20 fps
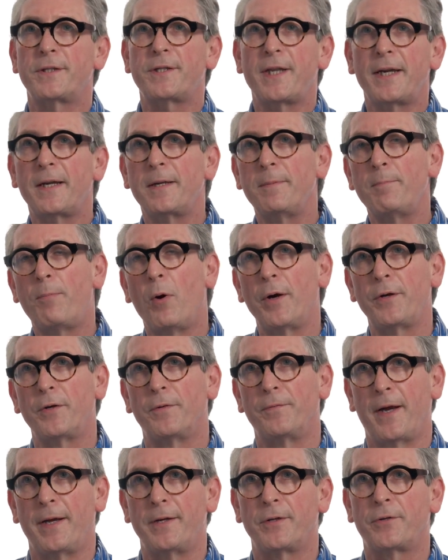is the second point
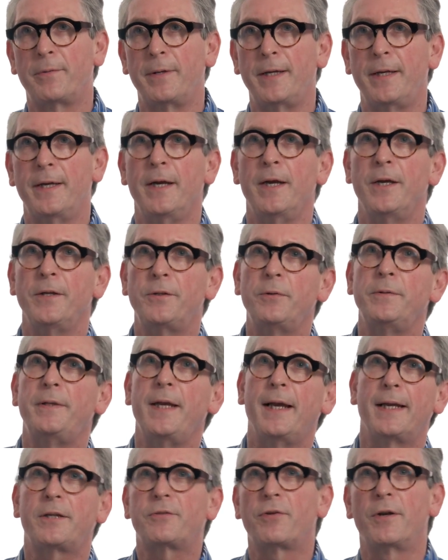of entry to
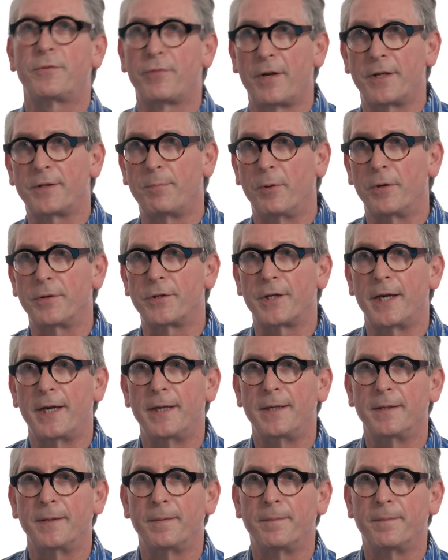the electron transport chain.